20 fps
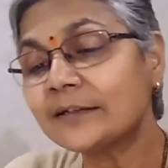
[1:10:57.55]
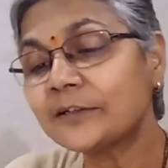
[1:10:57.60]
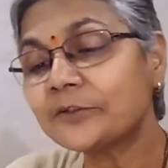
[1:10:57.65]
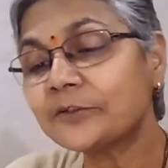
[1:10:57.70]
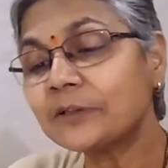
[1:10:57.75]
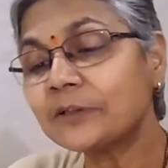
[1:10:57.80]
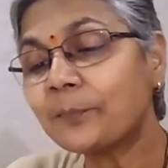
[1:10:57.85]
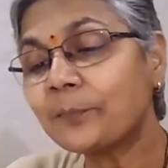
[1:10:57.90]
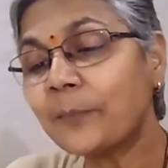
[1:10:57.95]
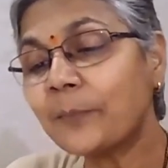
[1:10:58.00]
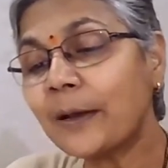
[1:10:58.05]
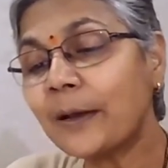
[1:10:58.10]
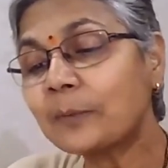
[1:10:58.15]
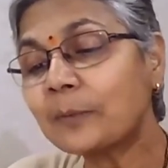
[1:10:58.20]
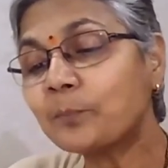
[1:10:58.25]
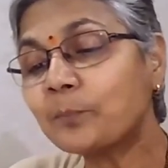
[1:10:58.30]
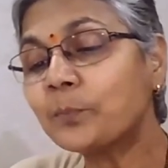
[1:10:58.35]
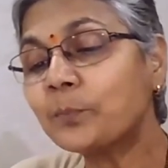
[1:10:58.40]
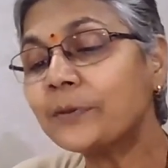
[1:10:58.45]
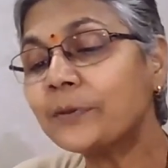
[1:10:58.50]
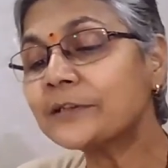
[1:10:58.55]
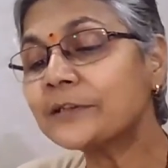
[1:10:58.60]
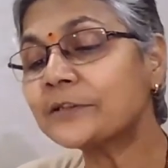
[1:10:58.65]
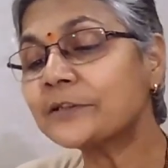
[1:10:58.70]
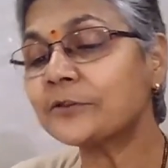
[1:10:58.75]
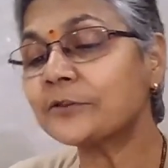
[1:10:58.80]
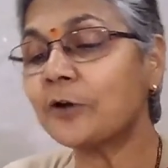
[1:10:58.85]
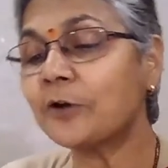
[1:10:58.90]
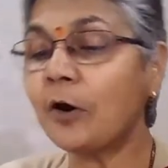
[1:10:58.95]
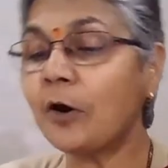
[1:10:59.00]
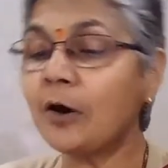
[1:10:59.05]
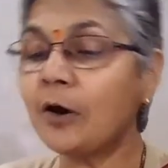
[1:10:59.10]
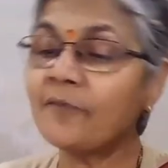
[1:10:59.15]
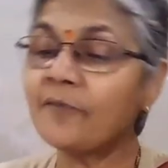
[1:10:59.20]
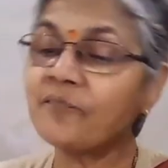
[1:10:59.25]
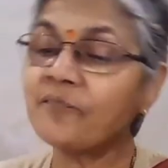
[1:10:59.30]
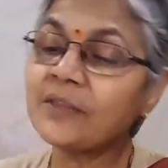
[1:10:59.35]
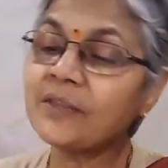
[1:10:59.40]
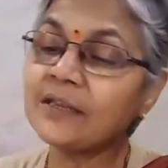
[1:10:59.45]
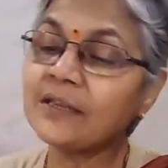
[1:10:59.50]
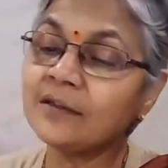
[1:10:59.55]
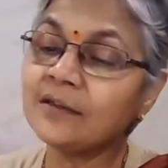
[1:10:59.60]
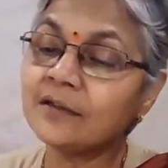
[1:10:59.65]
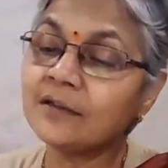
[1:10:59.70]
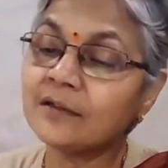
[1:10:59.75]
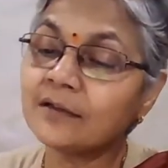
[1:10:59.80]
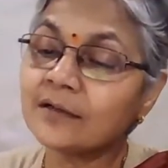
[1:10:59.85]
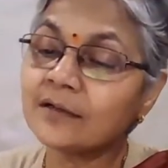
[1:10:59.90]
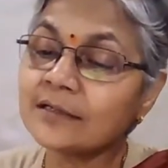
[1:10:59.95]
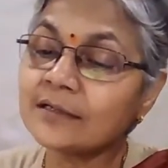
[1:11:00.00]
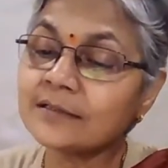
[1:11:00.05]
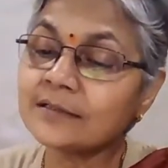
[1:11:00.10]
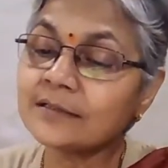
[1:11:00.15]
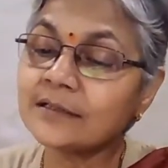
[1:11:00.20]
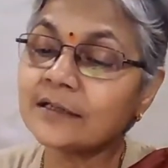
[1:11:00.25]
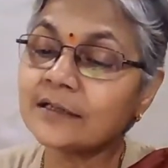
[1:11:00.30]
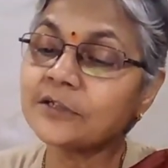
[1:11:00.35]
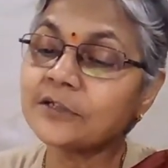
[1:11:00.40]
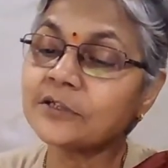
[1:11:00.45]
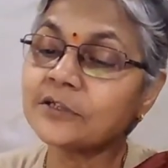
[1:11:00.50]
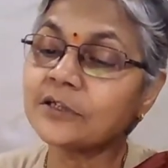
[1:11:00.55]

So the purpose of the research